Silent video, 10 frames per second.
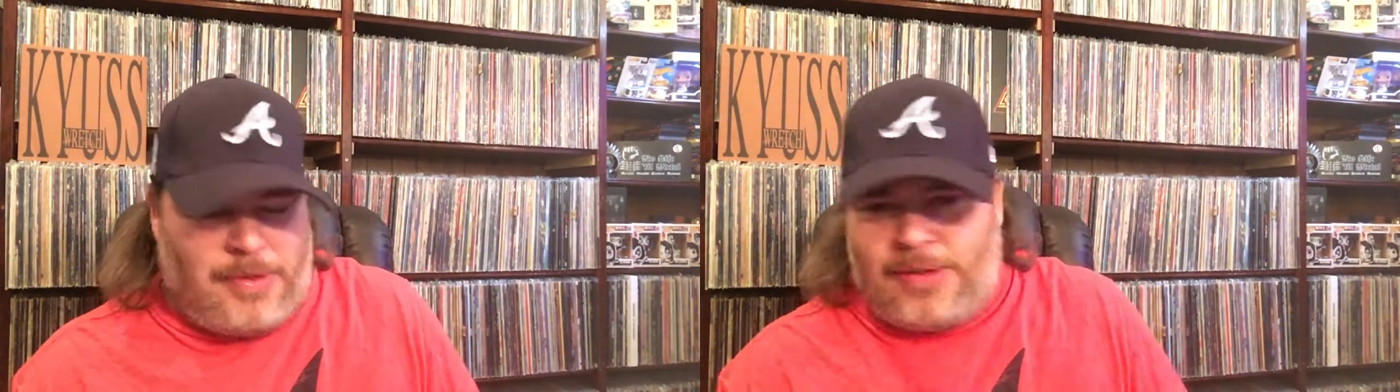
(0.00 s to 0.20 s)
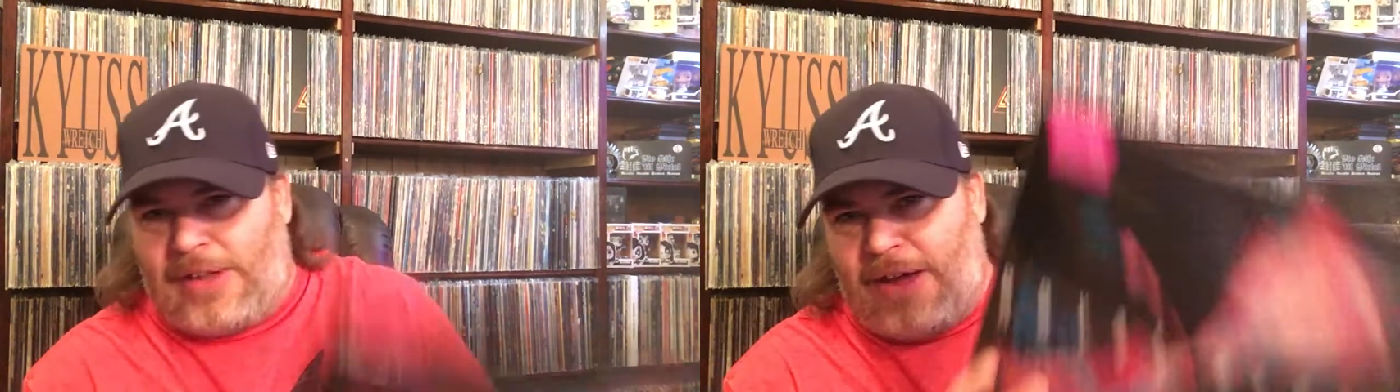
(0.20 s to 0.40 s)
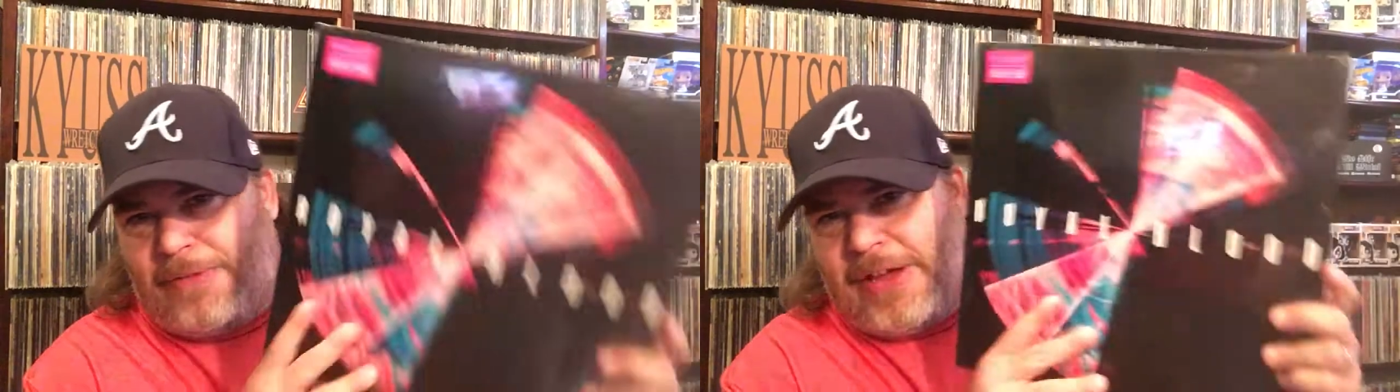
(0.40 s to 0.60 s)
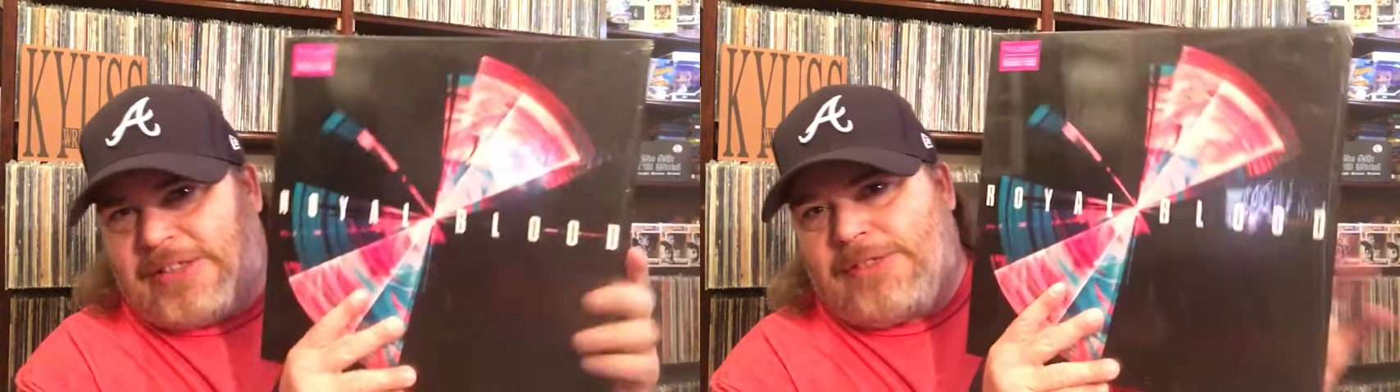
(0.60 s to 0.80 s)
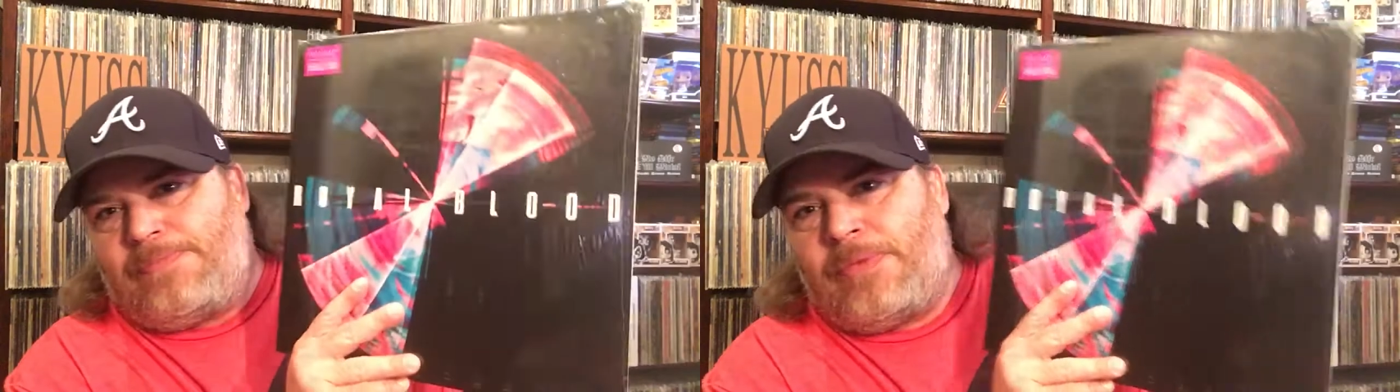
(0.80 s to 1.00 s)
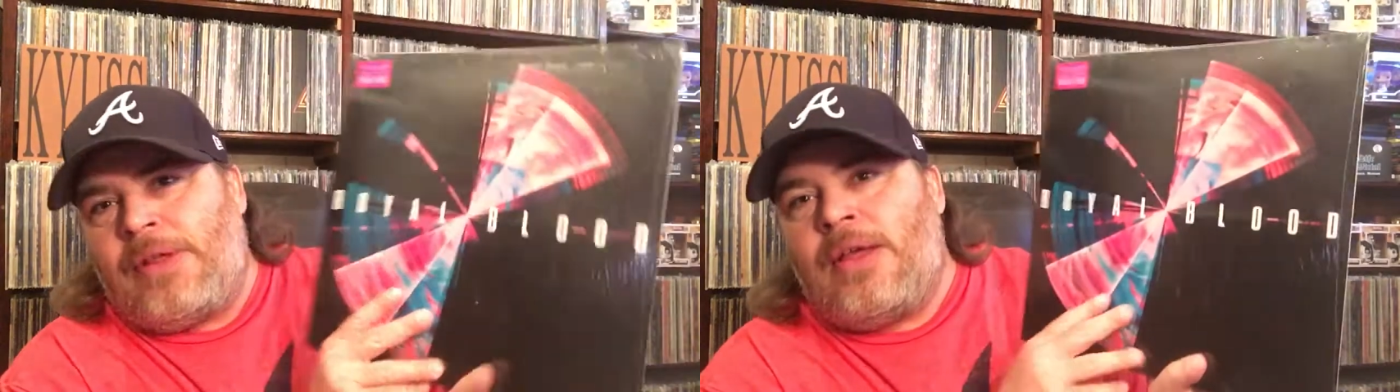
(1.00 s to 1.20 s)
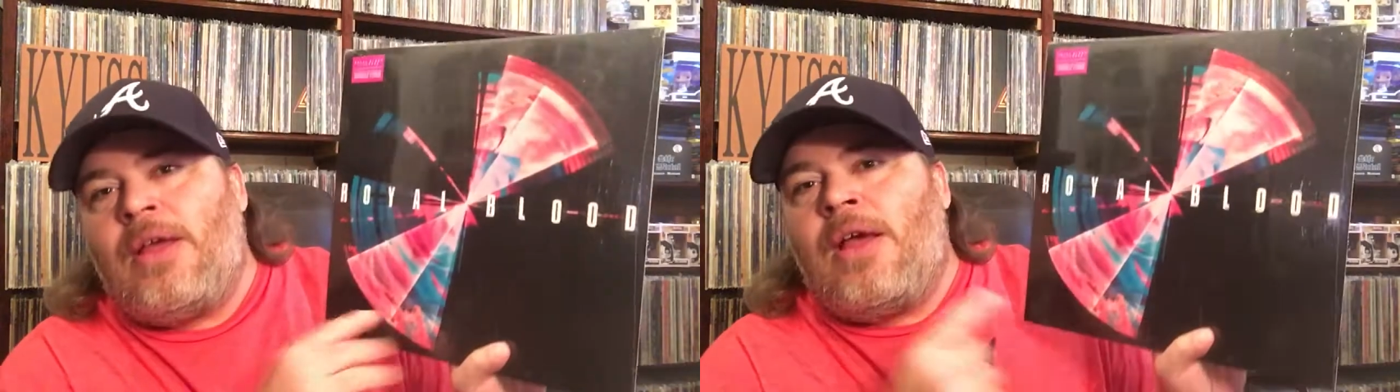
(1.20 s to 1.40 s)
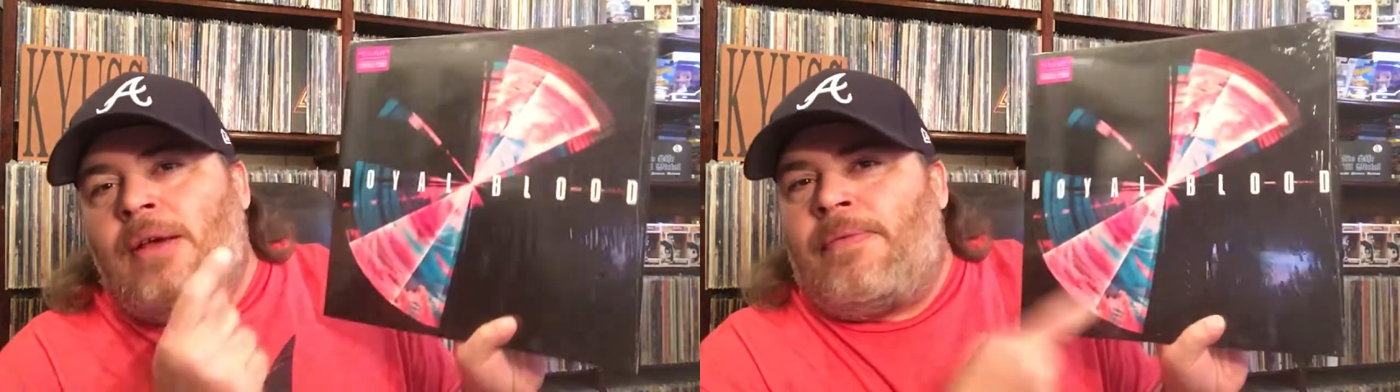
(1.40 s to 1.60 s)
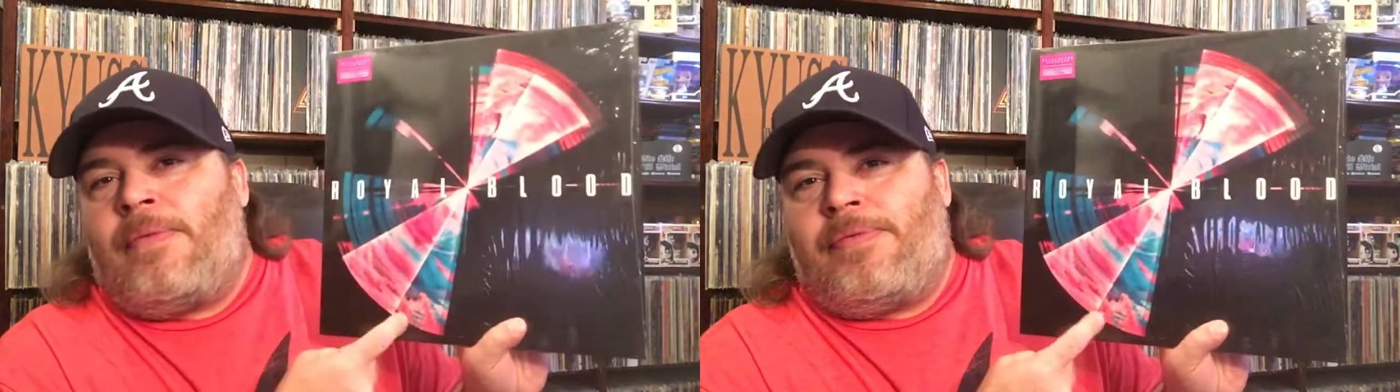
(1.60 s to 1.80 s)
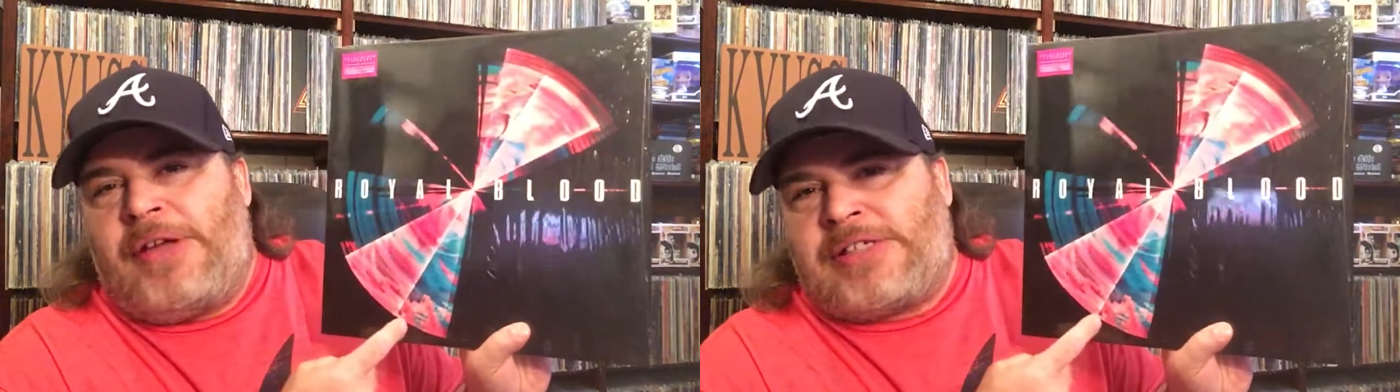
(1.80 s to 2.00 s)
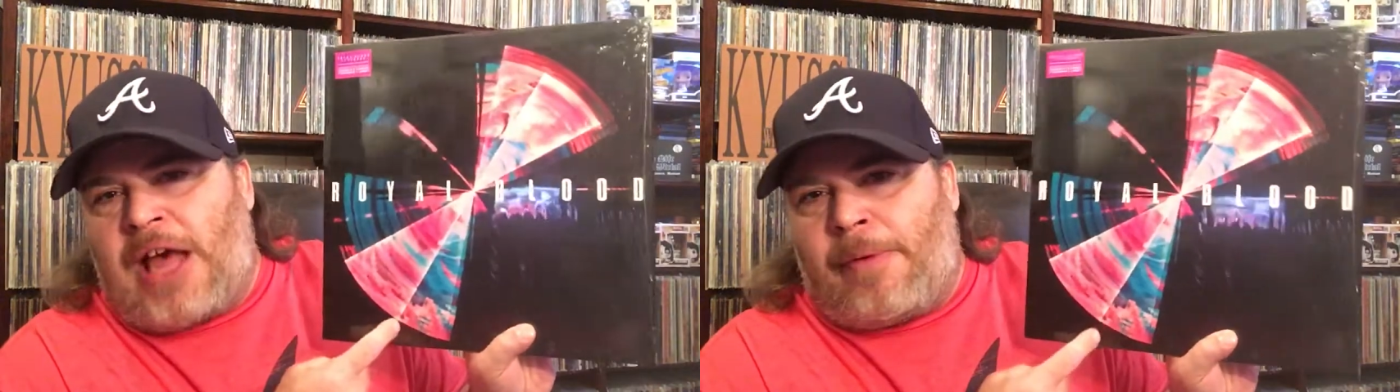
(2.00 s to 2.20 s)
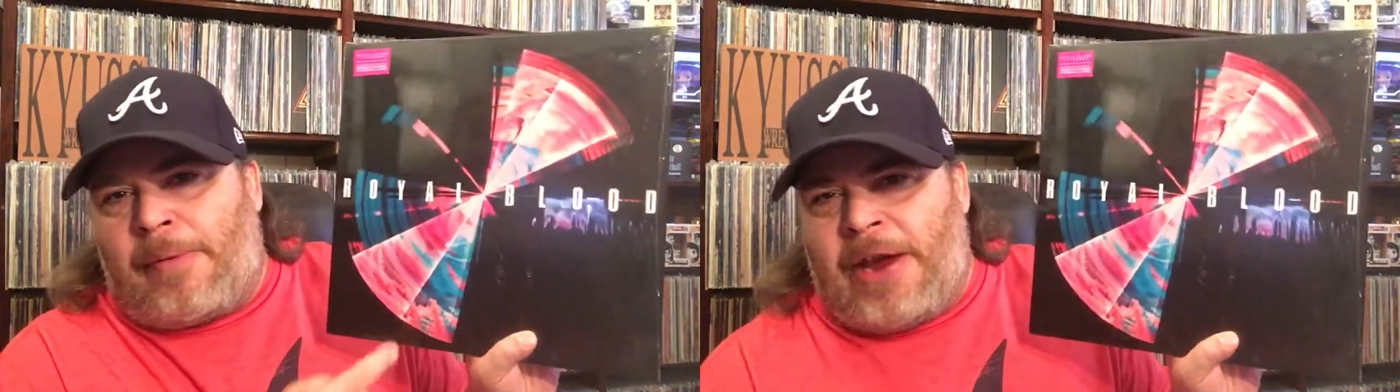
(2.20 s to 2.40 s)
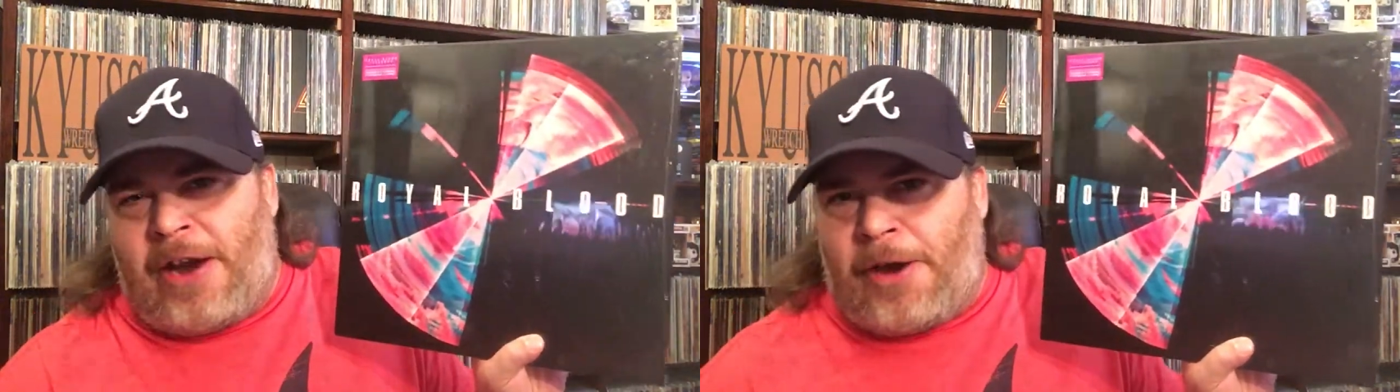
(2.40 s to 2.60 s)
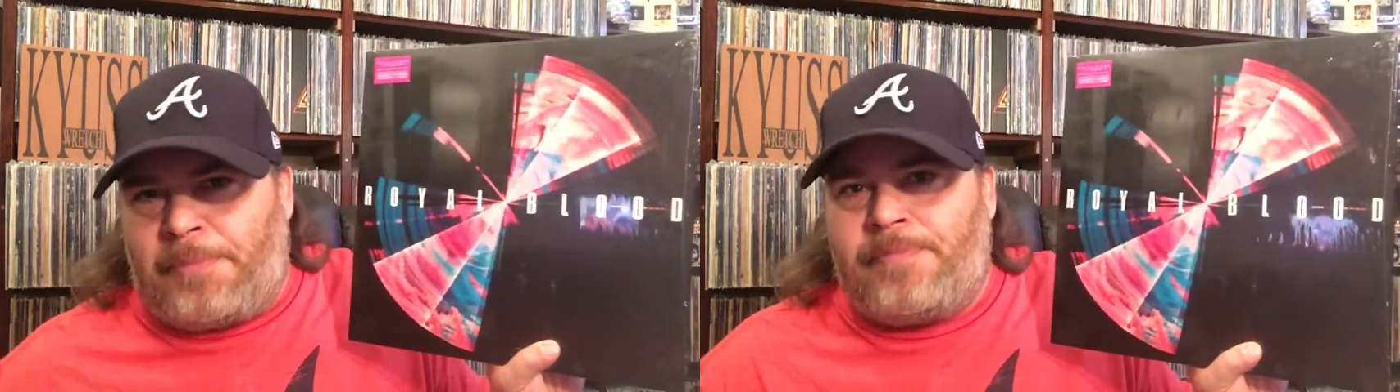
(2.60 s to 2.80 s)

Love this. This album here,